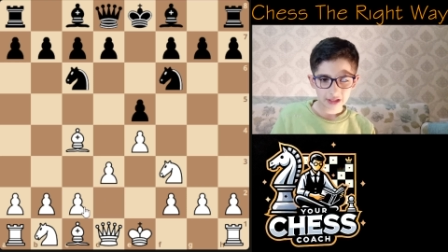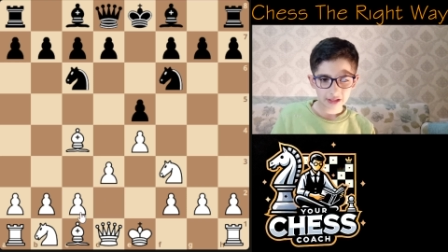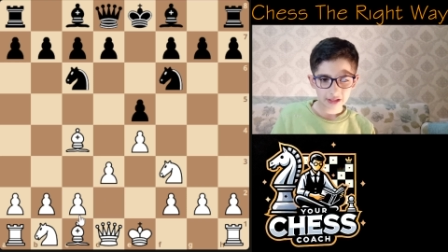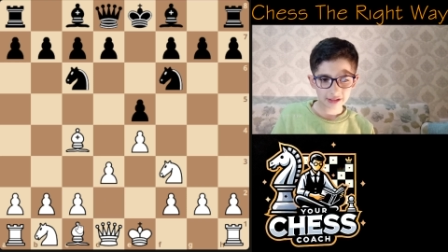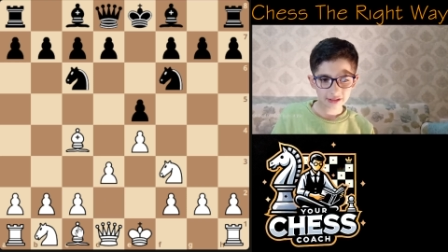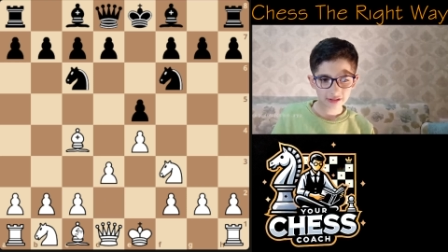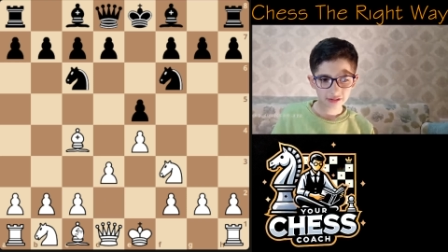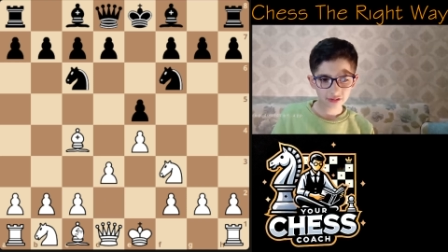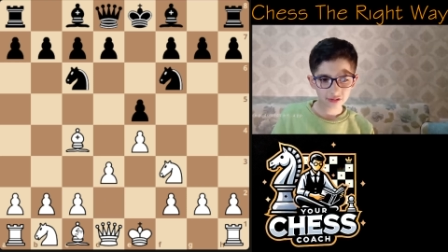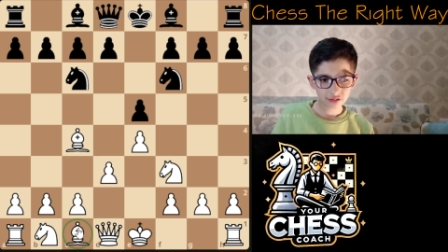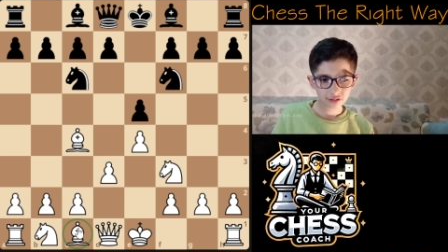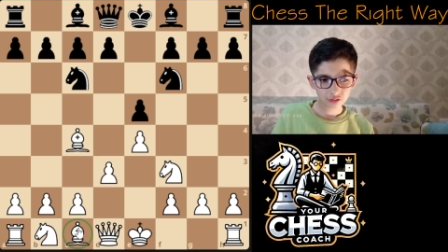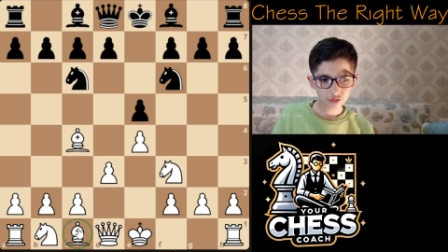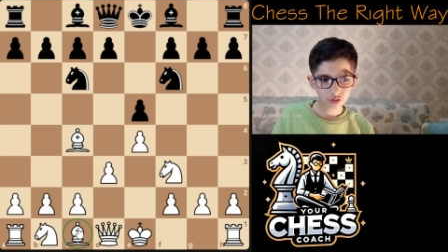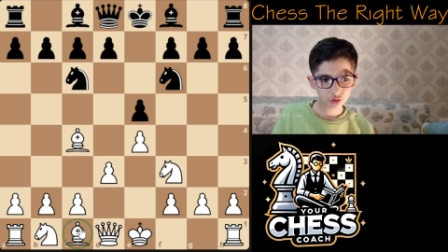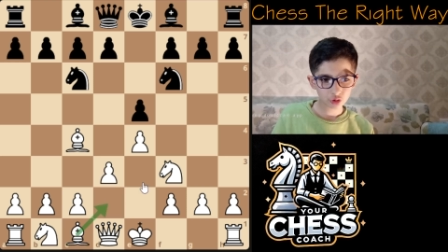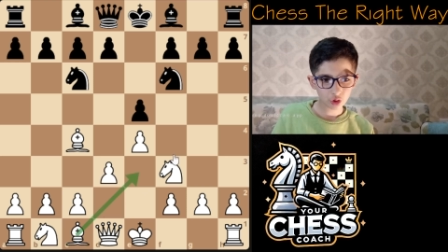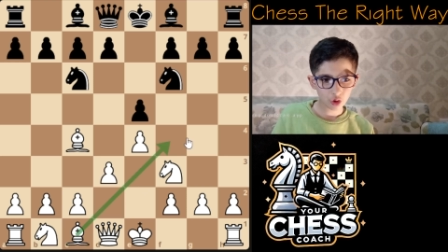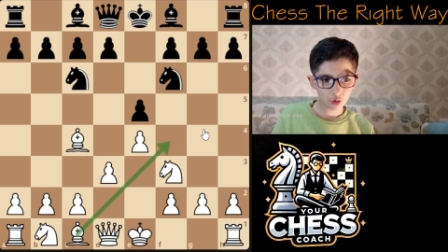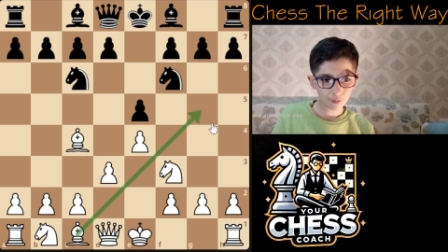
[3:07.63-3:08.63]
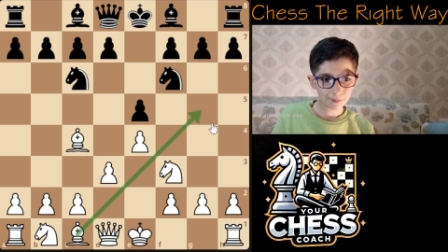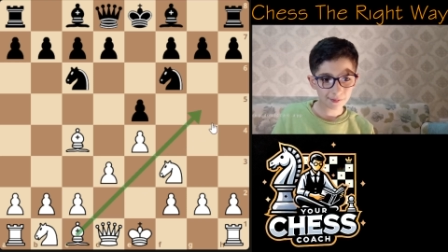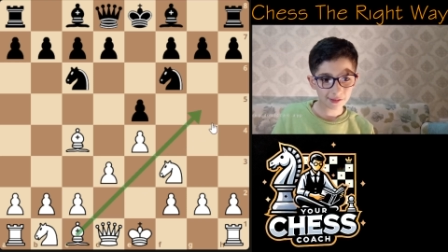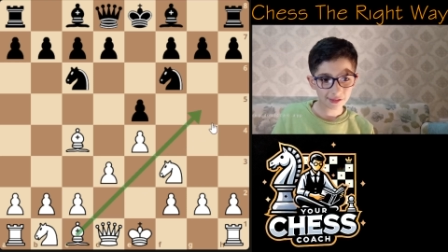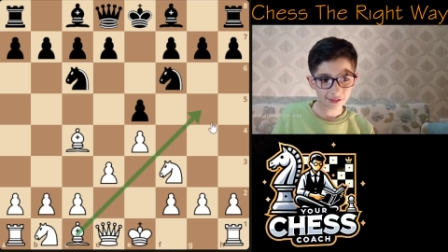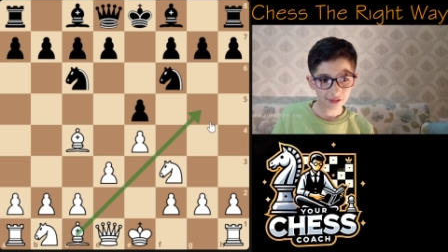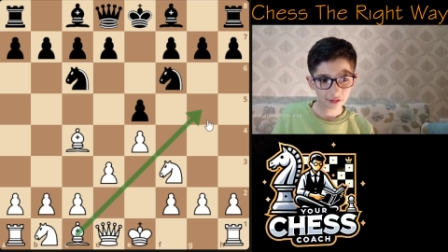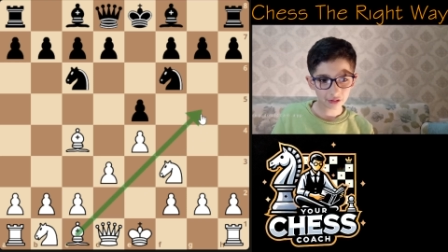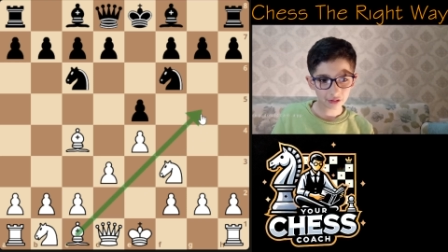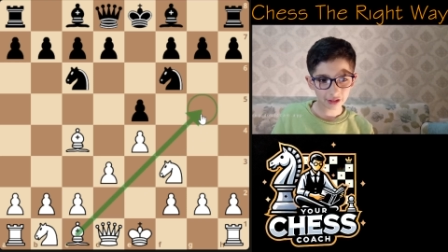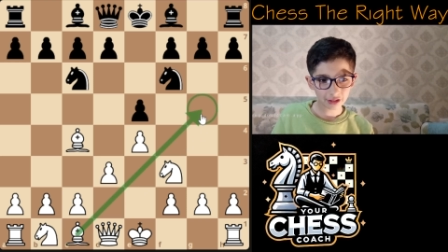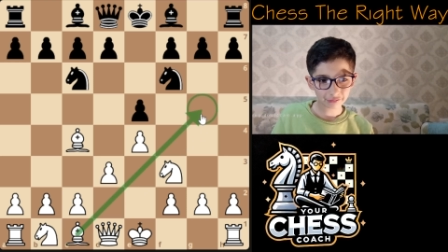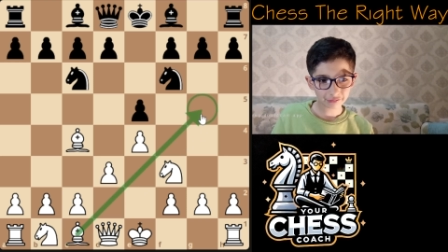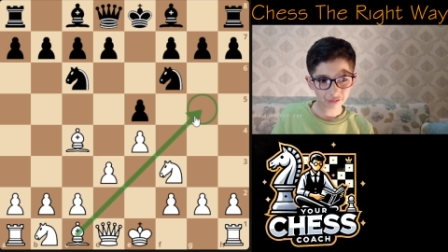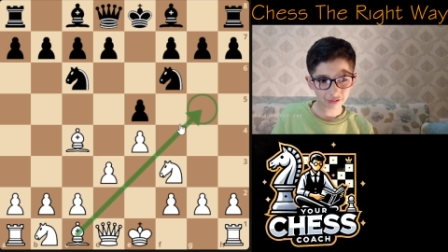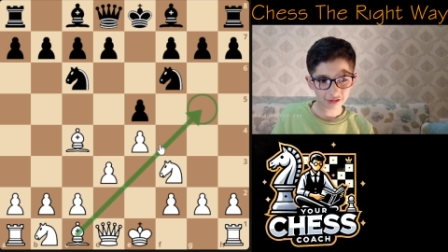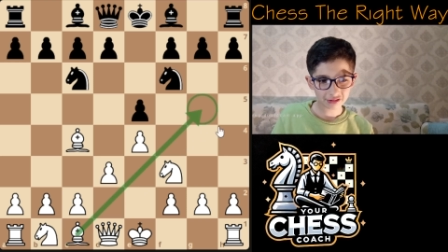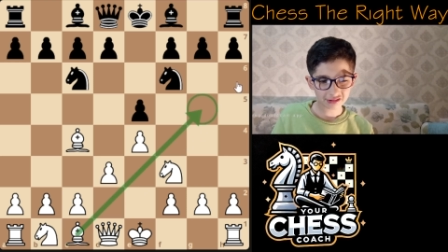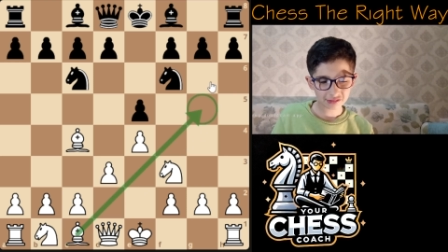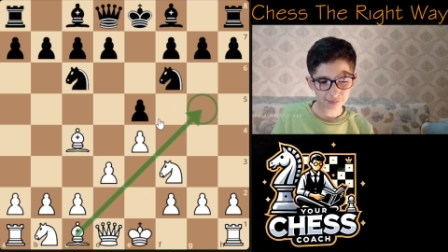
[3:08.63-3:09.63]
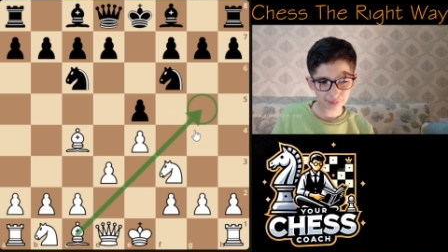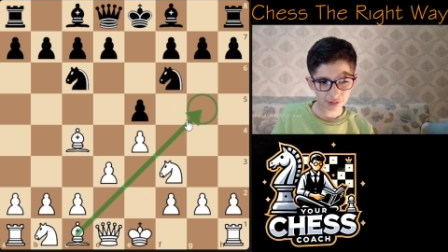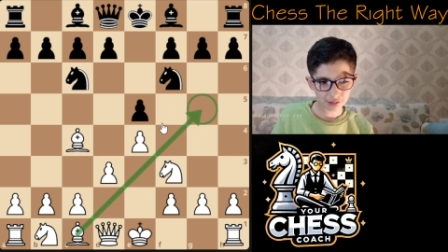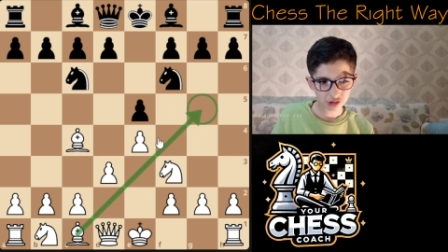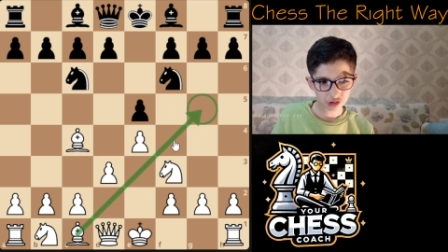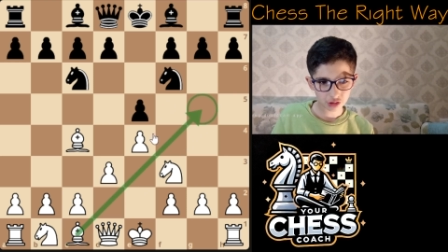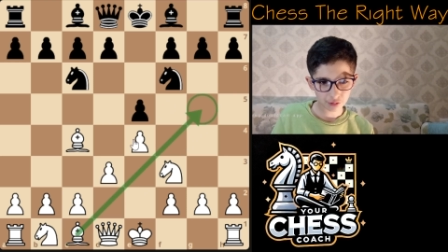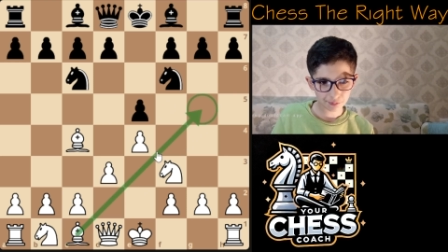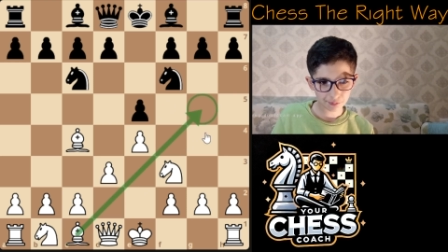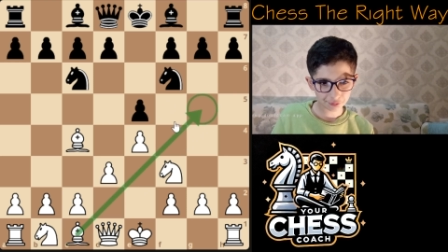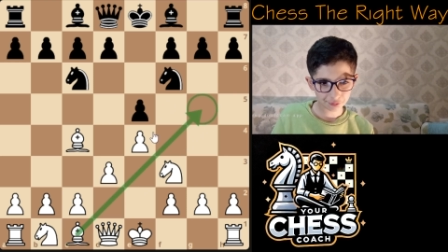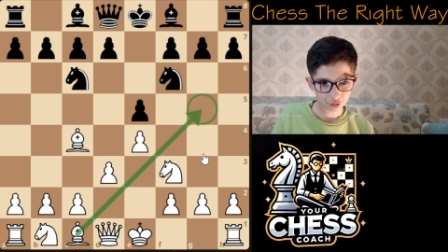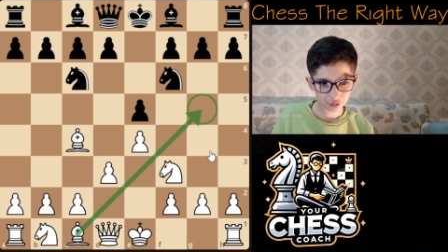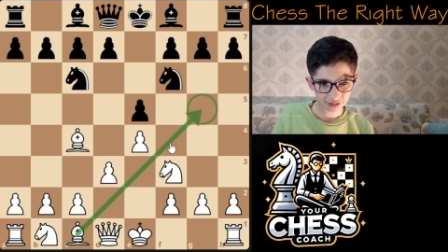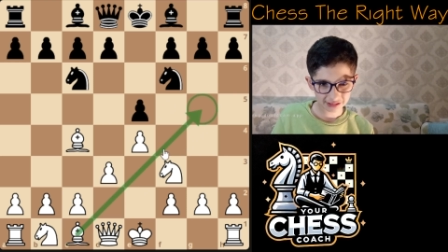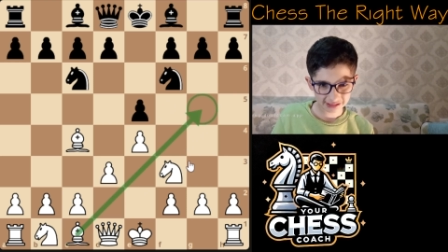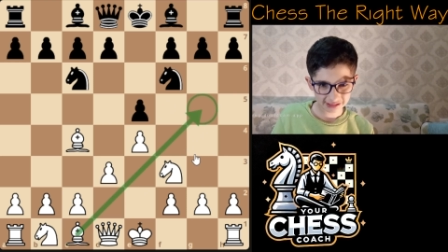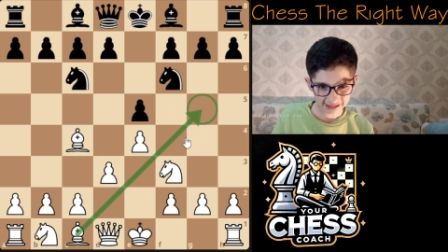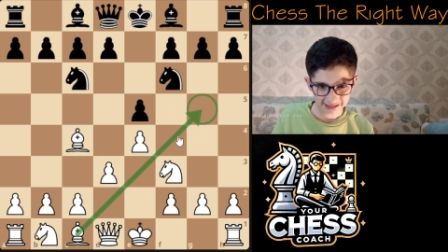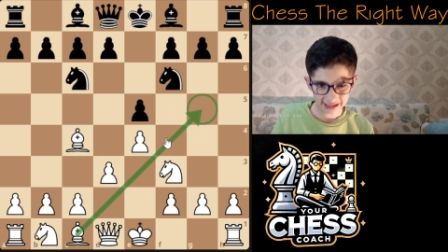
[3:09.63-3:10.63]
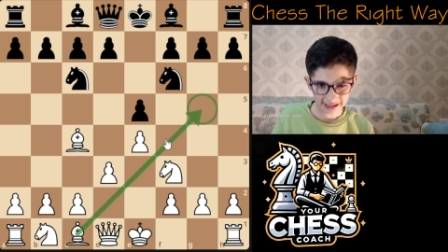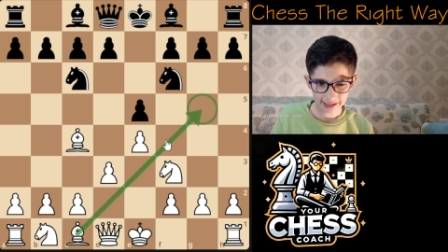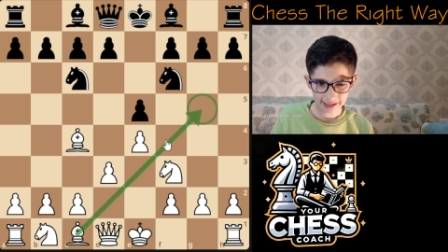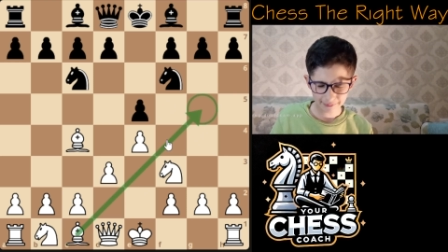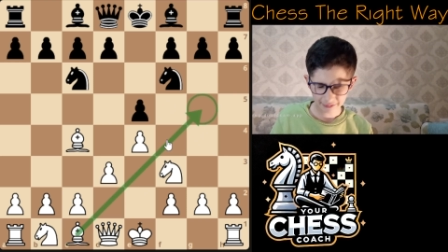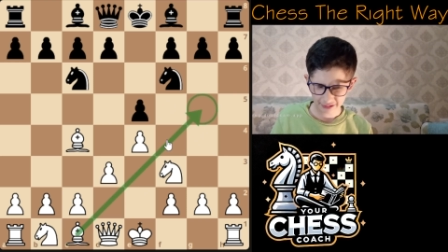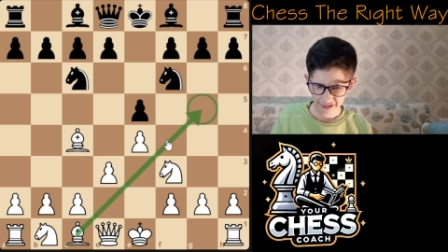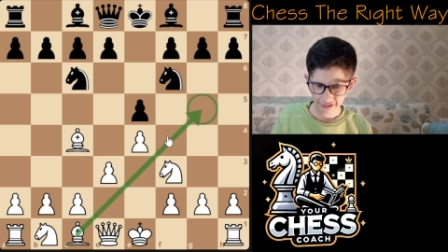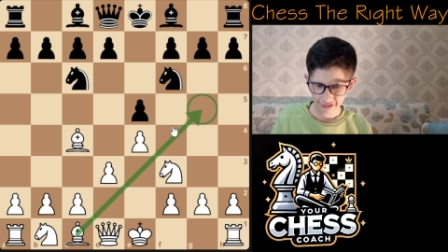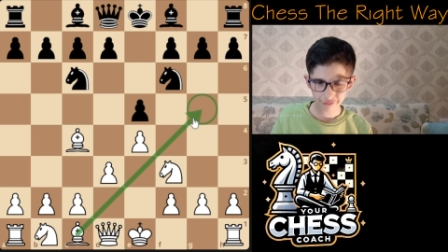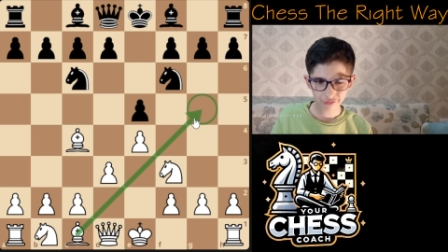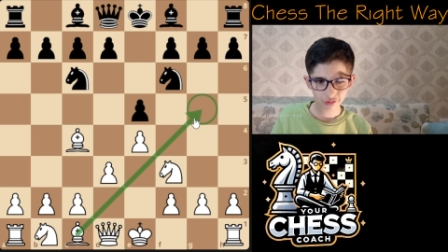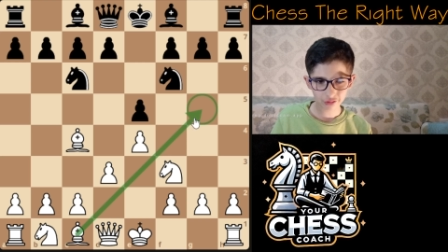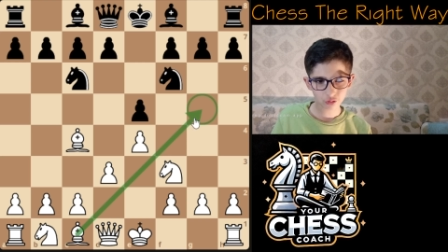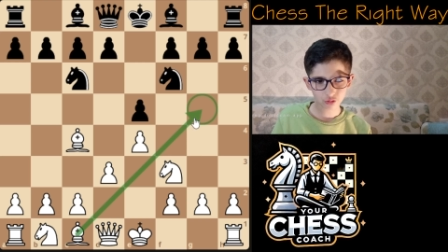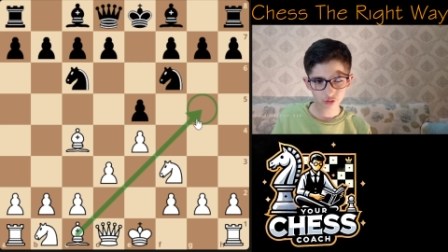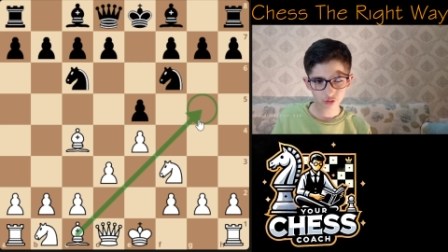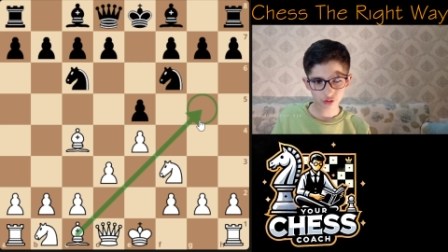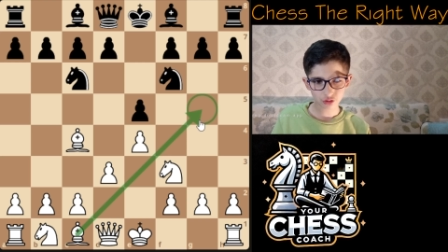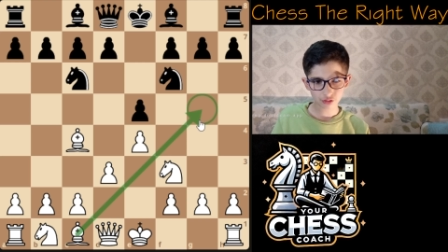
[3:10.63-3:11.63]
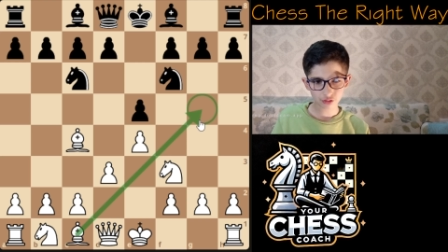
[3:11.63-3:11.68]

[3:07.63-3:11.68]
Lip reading: is to open the line for this bishop to escape in the future,